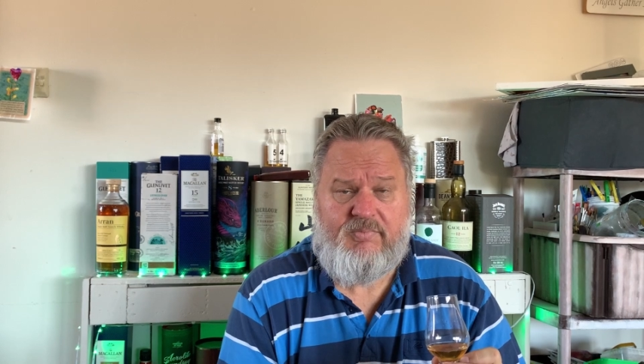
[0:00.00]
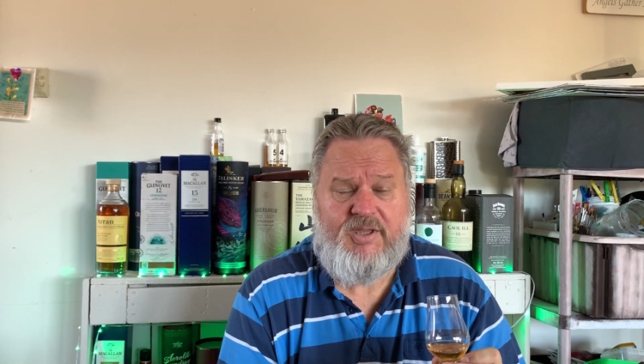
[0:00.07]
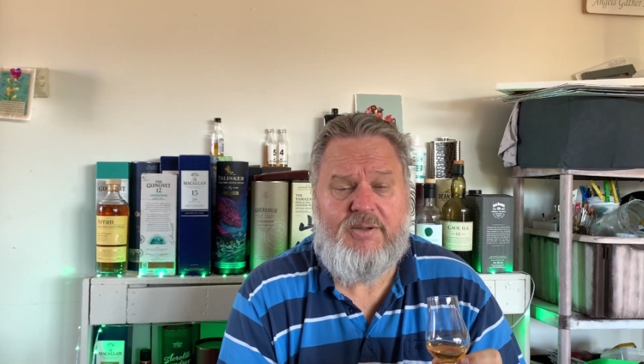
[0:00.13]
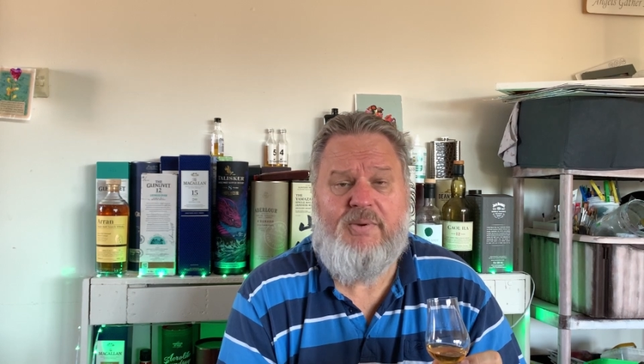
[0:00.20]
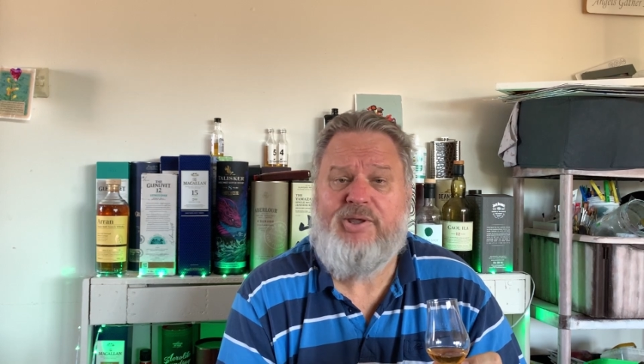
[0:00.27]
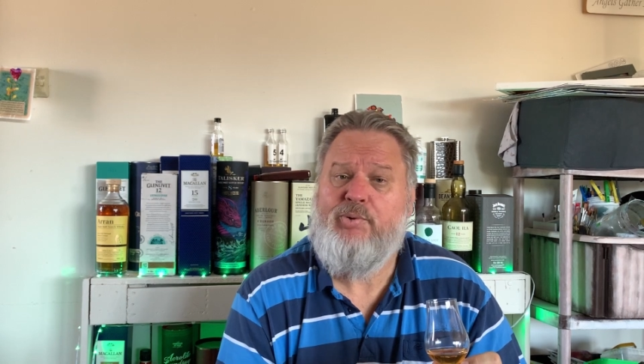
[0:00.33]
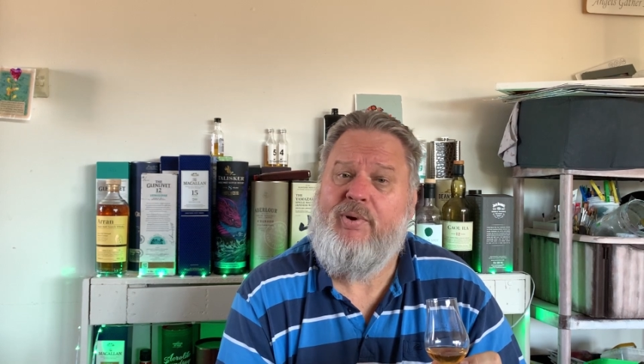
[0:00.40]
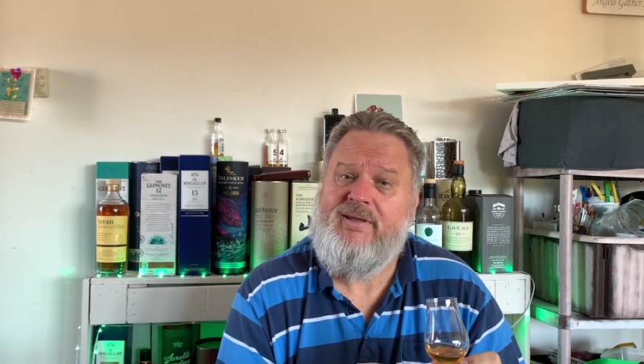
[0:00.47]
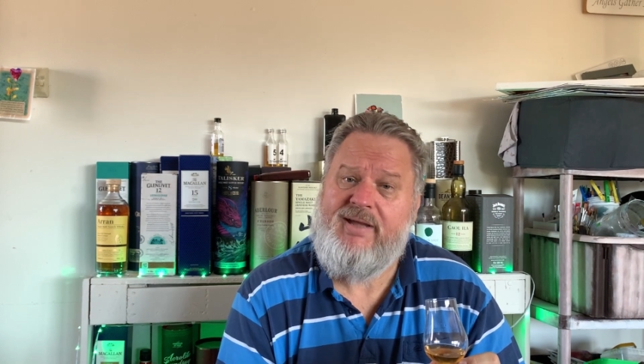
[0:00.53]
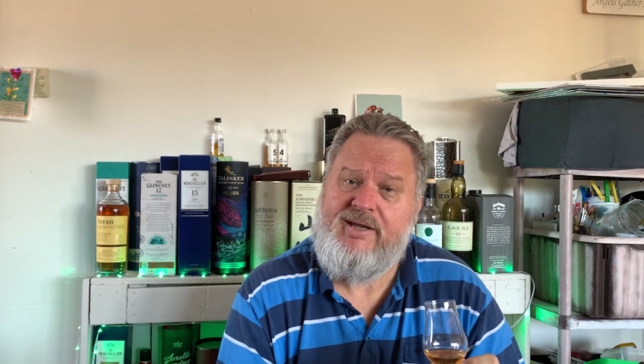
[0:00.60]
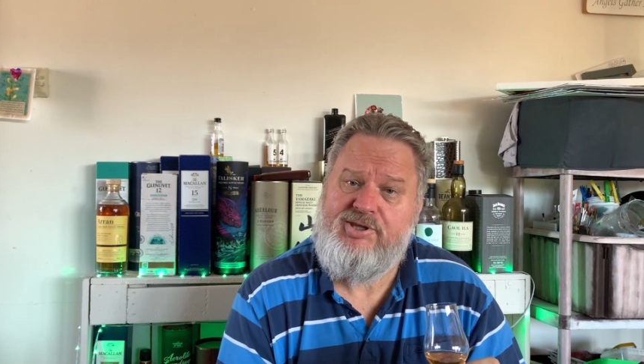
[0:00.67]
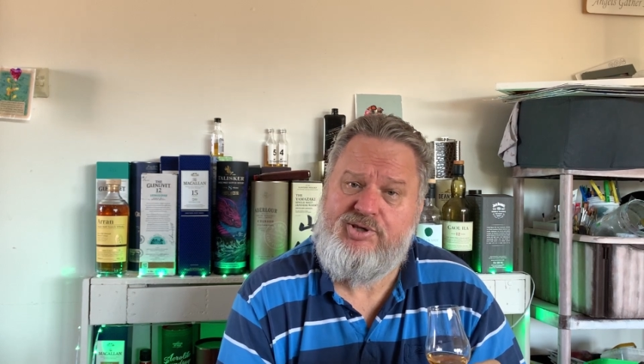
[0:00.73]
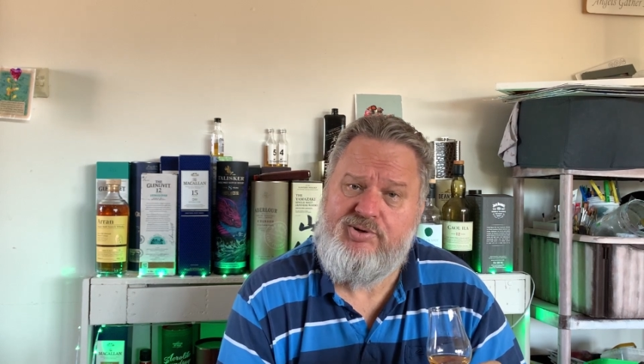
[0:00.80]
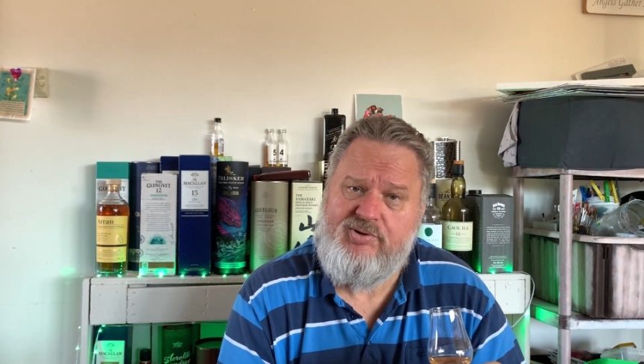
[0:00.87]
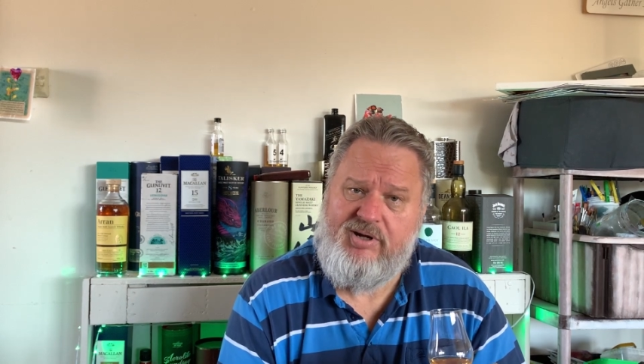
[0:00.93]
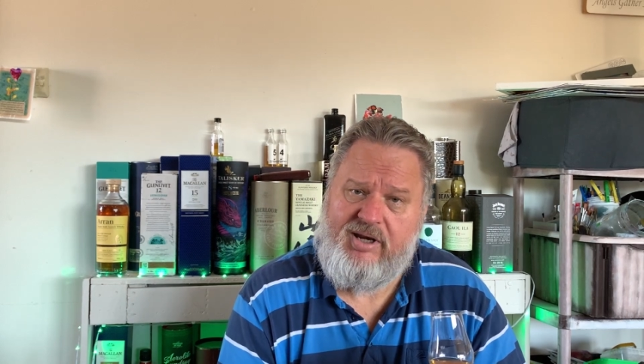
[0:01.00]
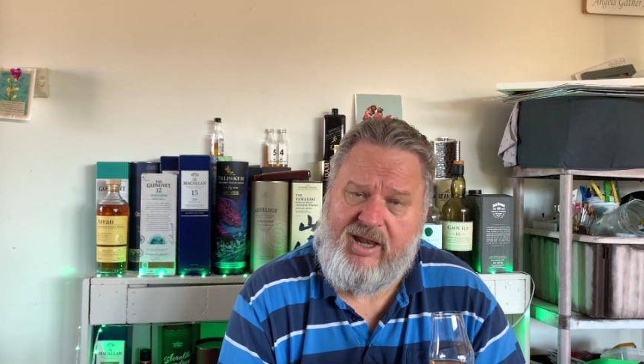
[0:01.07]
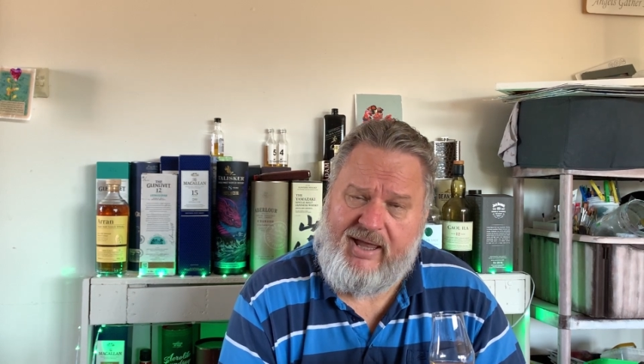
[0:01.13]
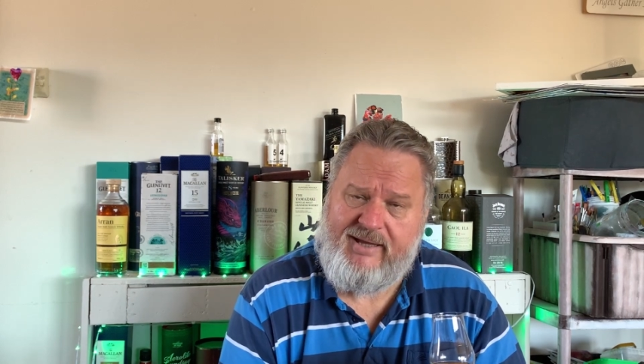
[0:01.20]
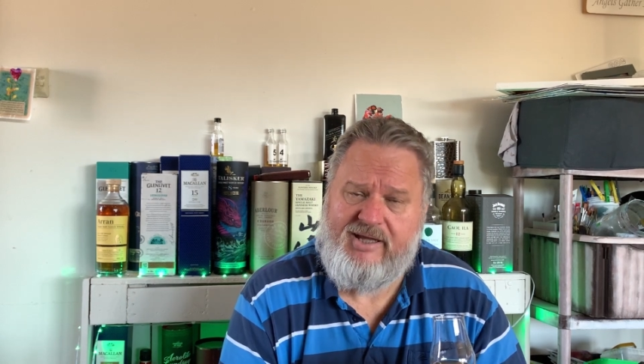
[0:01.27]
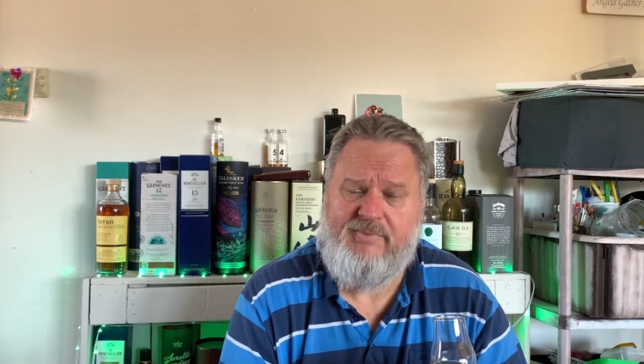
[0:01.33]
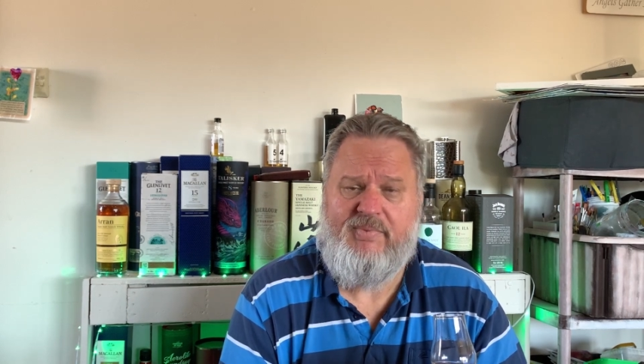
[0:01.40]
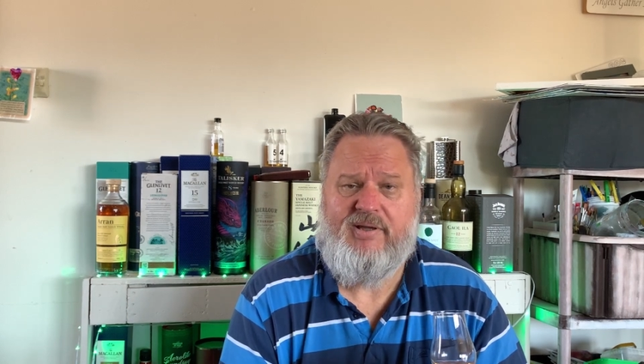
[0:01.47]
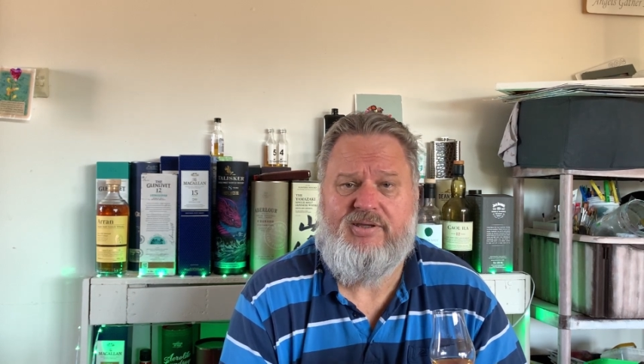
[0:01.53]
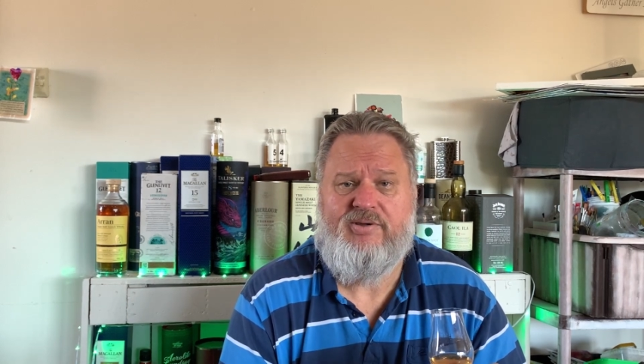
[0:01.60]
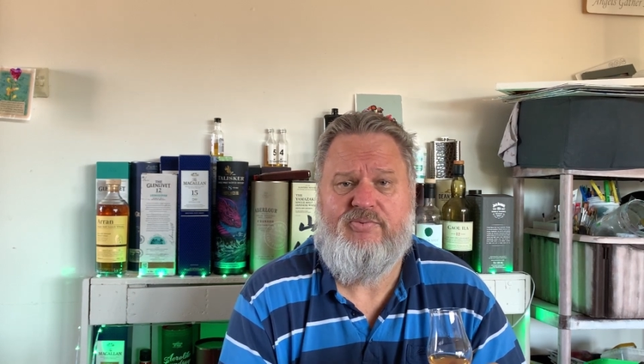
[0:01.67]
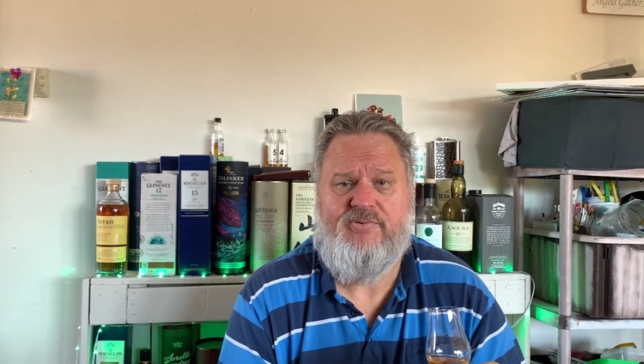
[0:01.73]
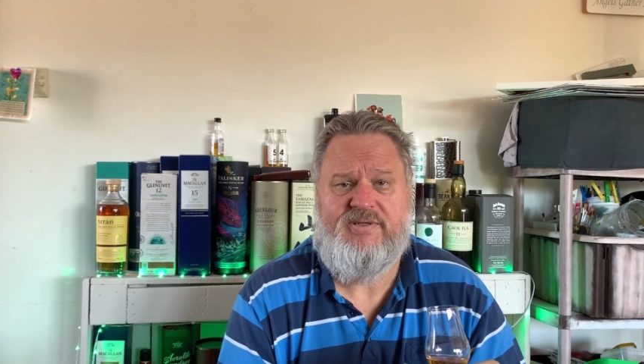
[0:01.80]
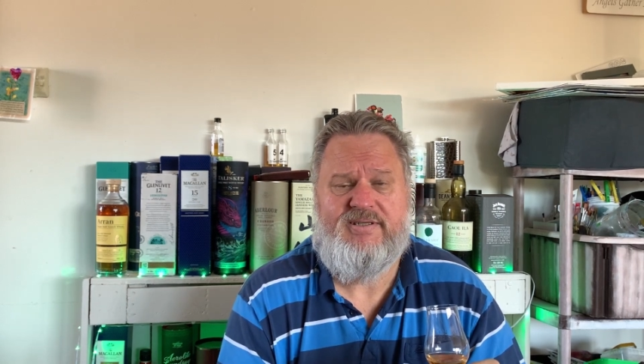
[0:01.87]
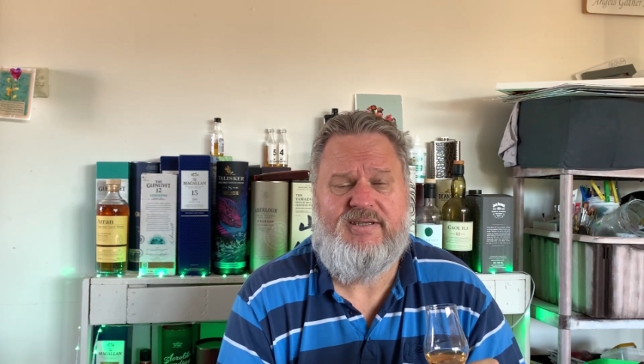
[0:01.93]
But what I do like about the
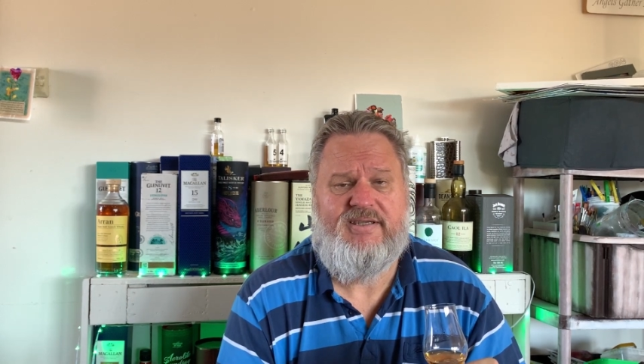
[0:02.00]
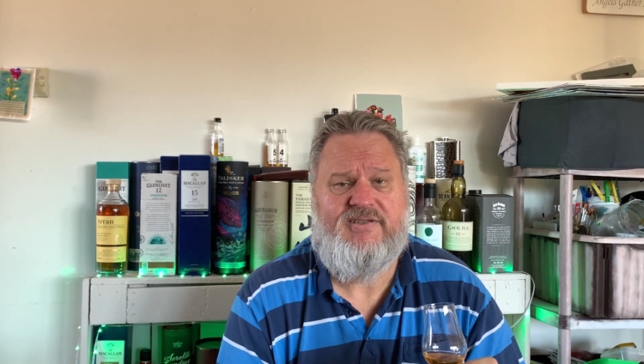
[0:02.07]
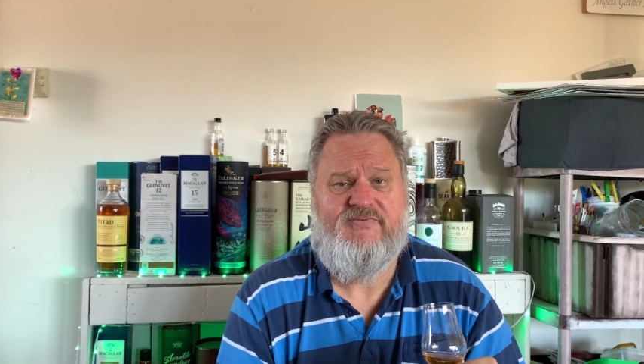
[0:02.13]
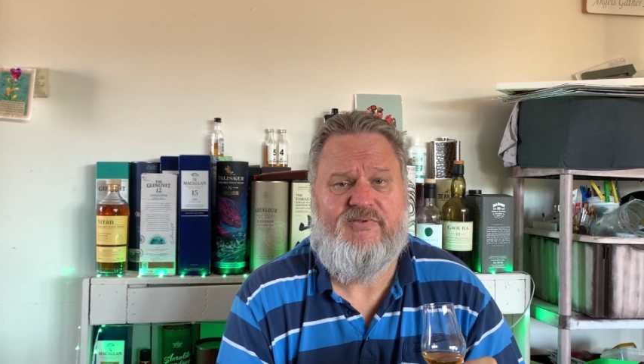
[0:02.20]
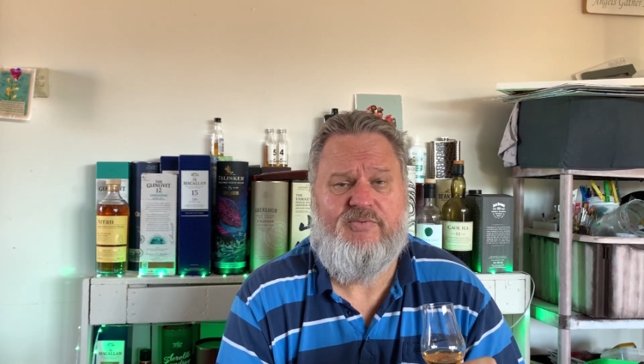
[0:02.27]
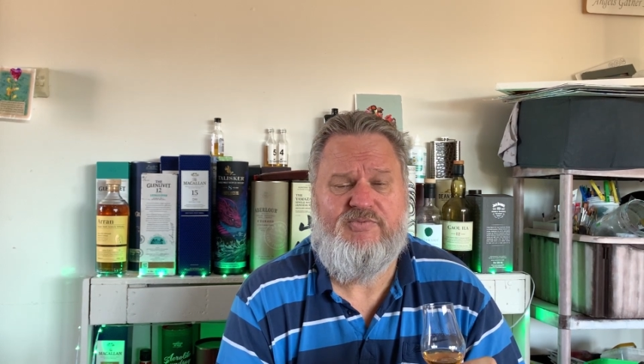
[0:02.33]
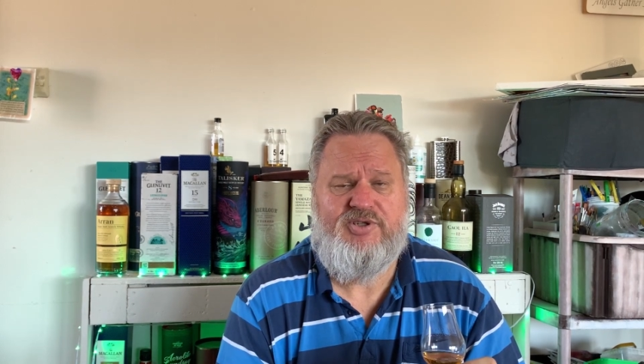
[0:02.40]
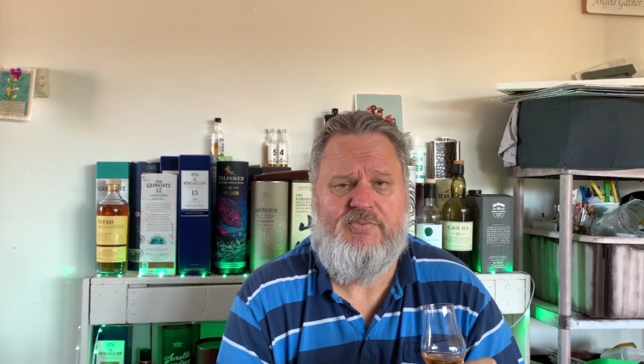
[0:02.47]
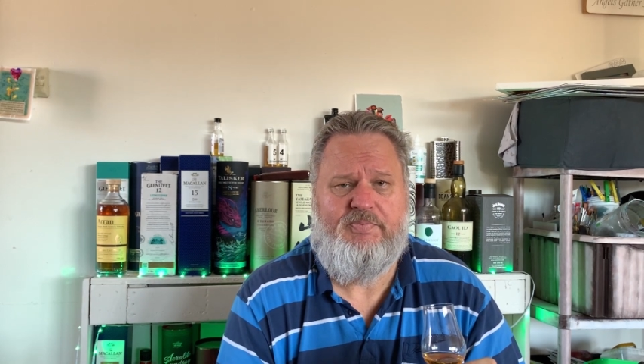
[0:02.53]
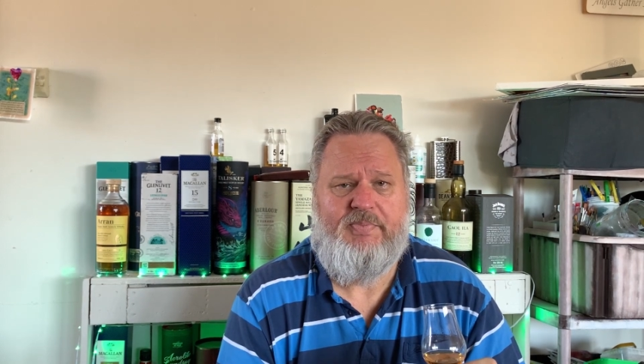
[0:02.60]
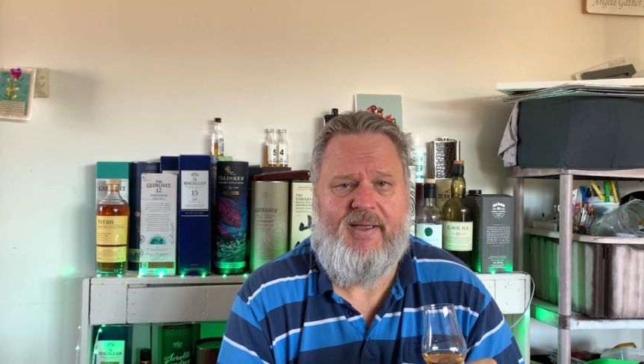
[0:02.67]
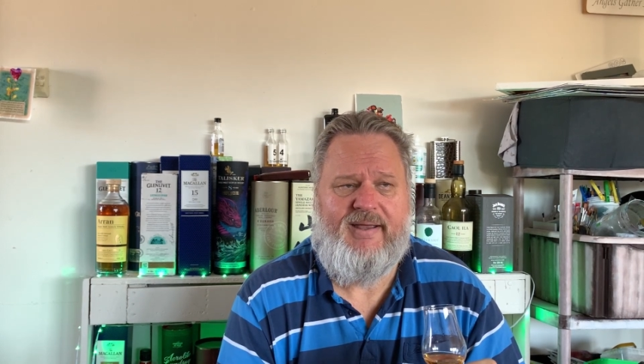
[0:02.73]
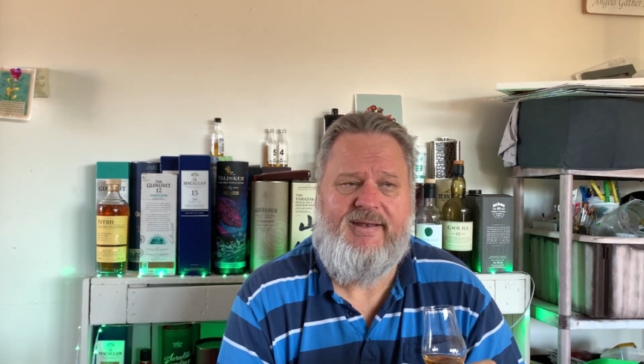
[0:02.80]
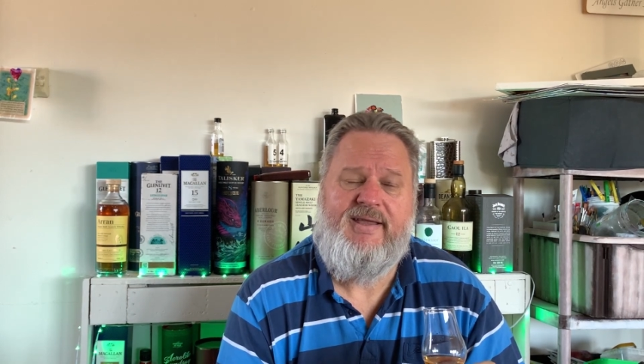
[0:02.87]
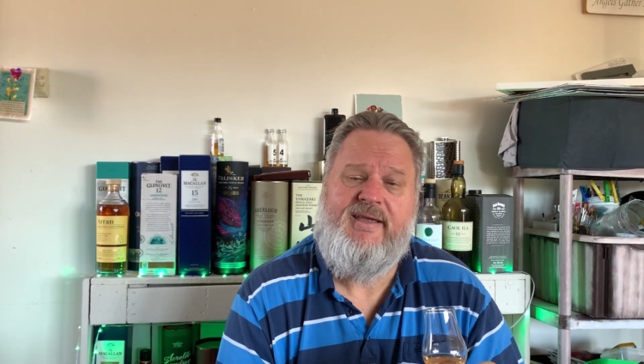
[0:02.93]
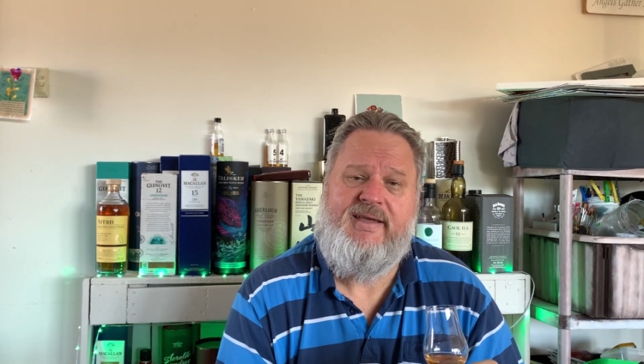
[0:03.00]
whiskies from Japan